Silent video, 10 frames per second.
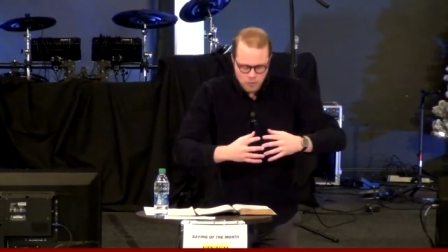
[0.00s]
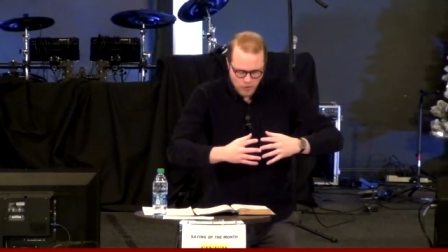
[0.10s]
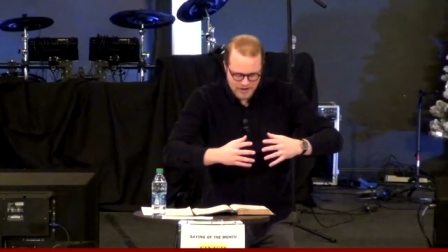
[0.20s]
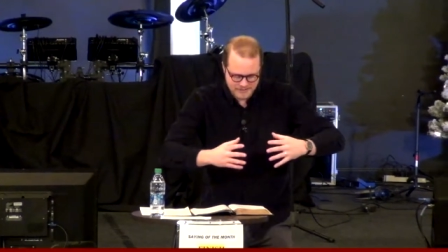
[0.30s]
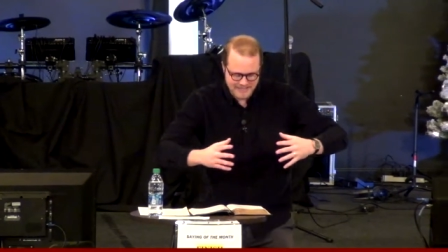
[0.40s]

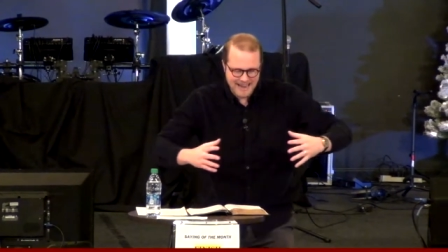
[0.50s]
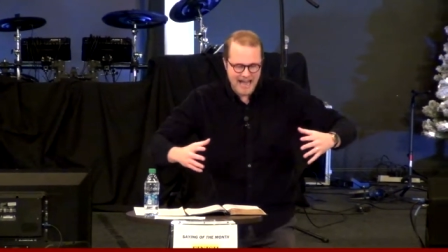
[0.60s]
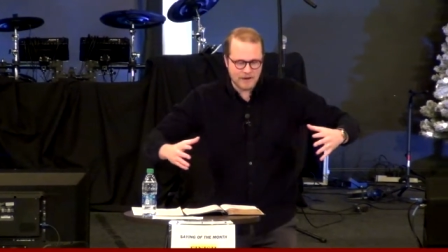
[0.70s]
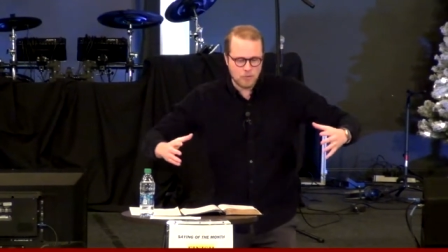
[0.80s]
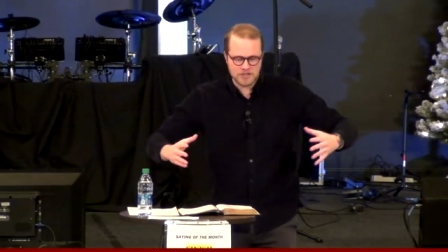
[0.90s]
Whereas
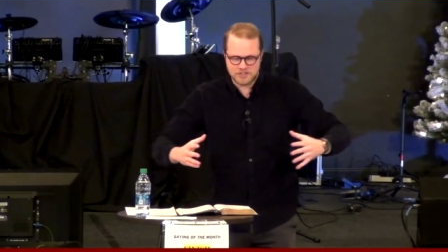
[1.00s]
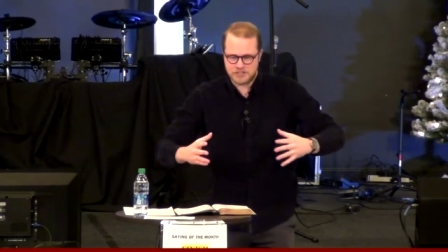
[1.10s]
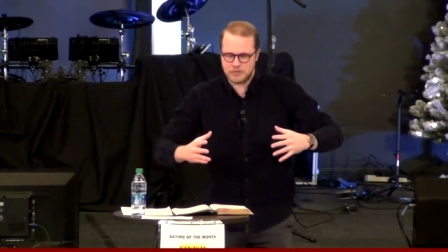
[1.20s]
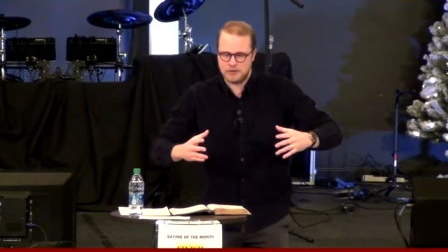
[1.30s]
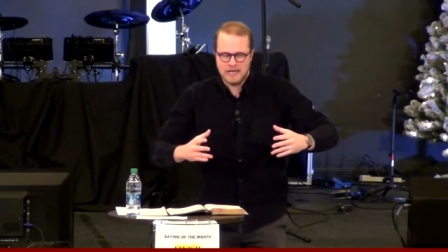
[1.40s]
God wants
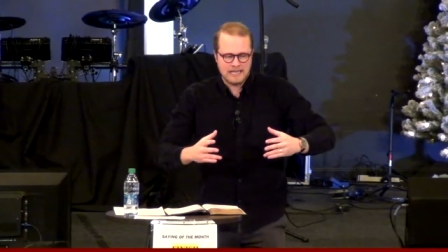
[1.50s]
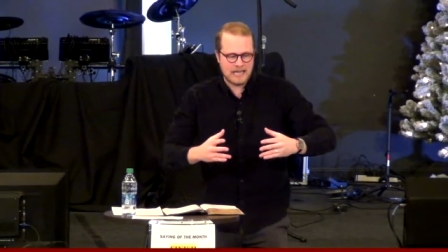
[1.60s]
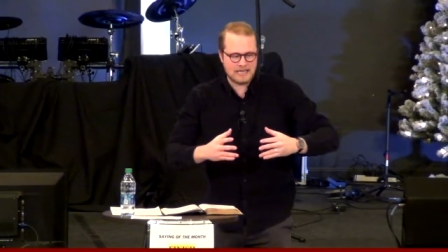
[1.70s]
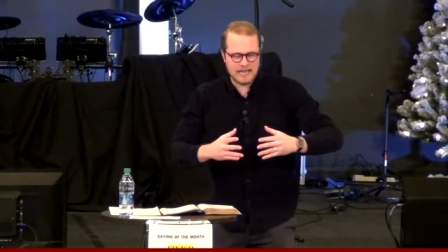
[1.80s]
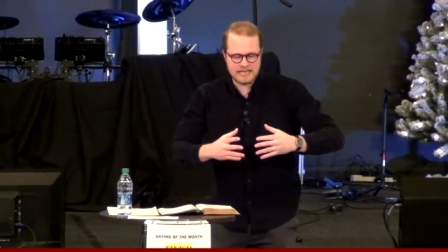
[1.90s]
to,
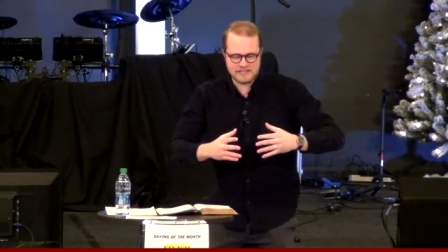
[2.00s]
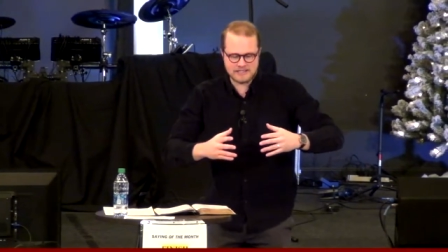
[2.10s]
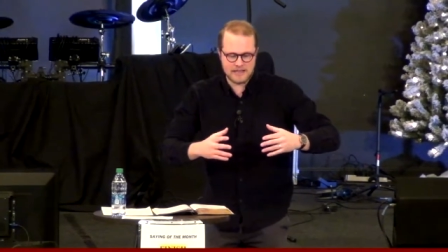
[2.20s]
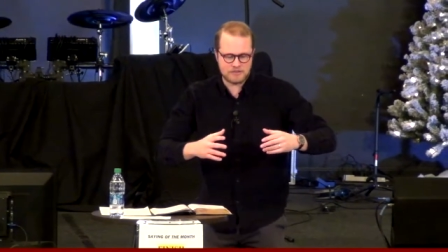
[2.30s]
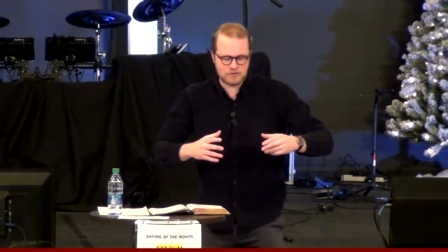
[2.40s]
like he
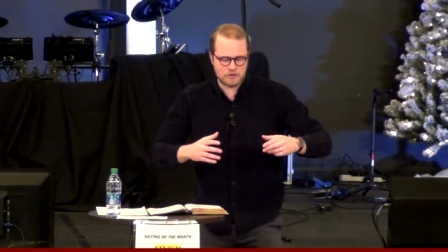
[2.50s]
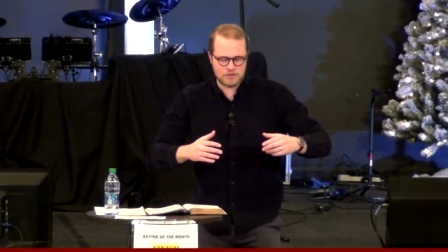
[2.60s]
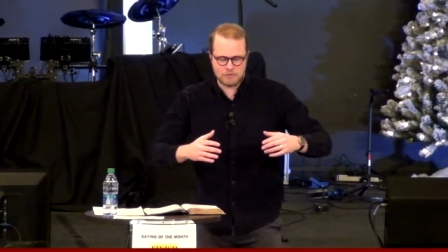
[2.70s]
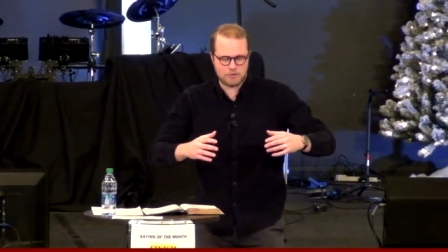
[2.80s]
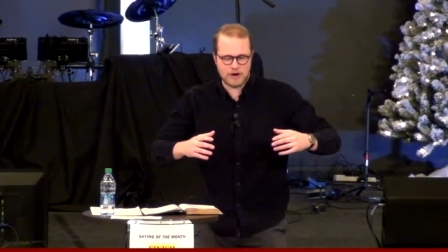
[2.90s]
said through
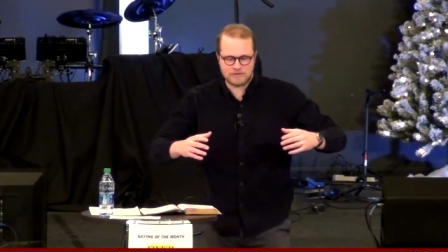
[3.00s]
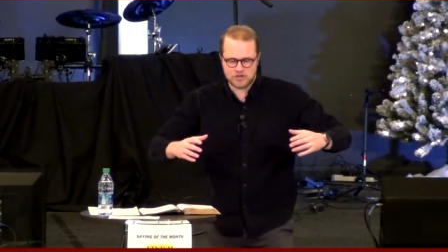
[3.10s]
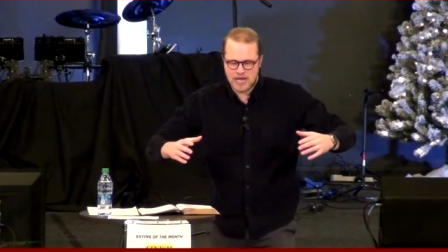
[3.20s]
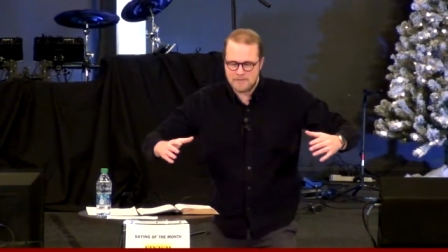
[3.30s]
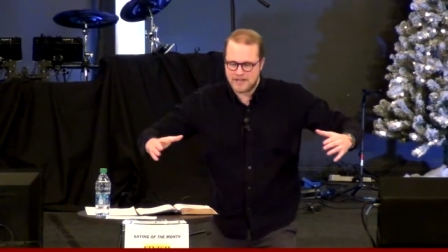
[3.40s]
the prayer of
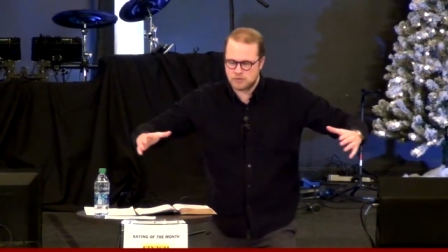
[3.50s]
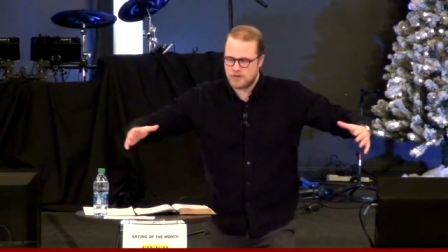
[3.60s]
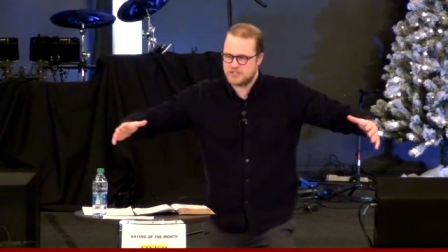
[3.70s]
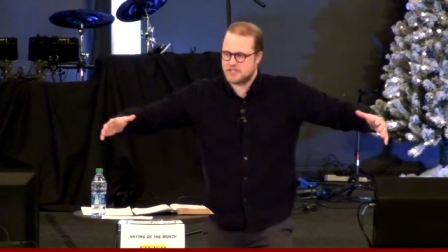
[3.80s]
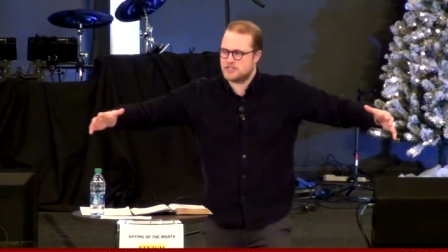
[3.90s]
Jabez,
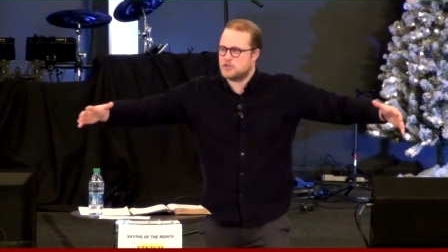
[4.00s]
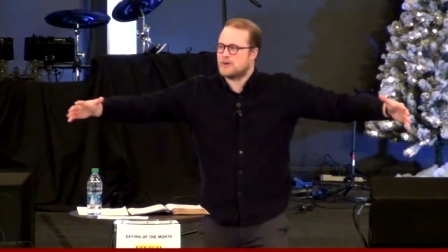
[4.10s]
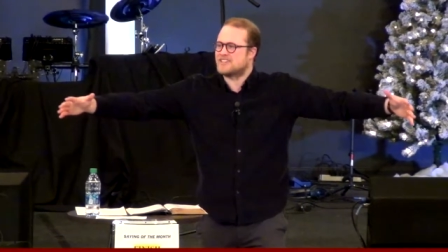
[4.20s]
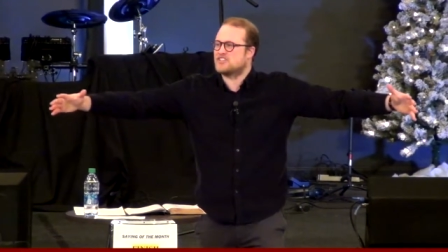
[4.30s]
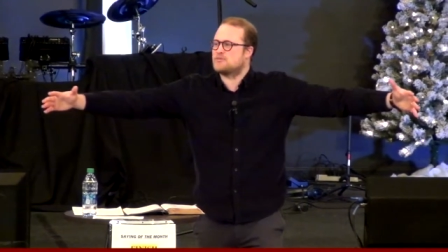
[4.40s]
wants us to
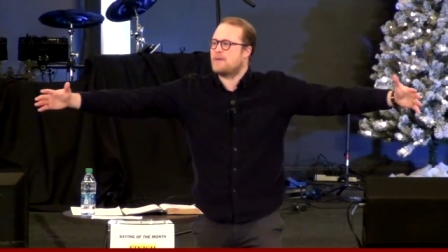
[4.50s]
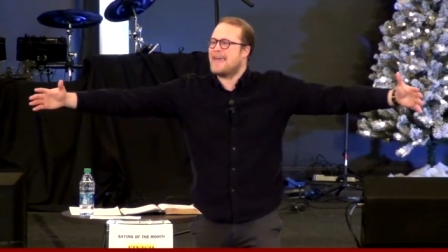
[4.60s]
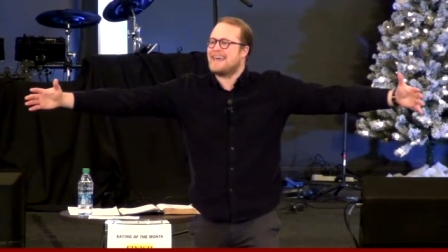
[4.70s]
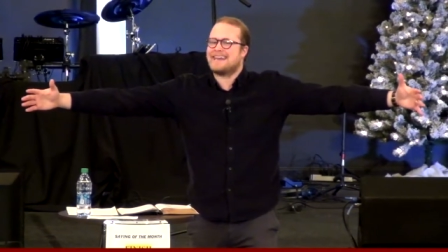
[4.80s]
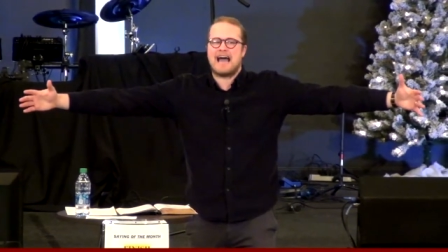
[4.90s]

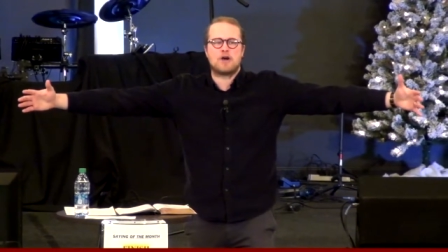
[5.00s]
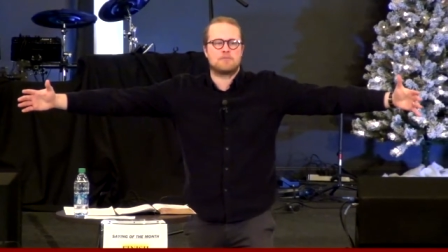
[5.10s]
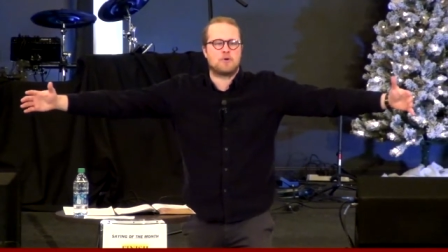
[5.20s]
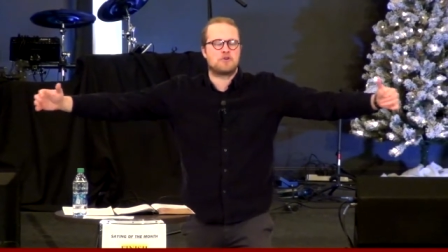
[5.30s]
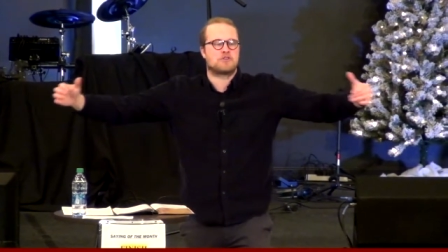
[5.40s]
expand our
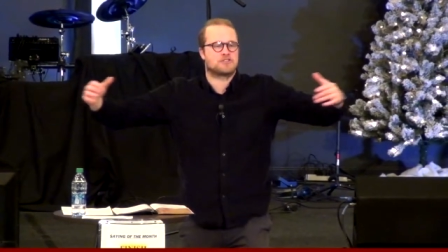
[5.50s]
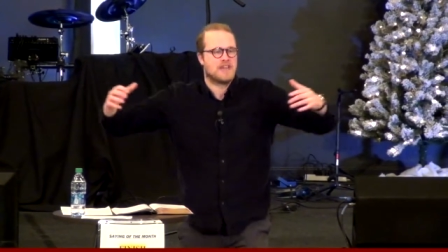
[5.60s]
borders,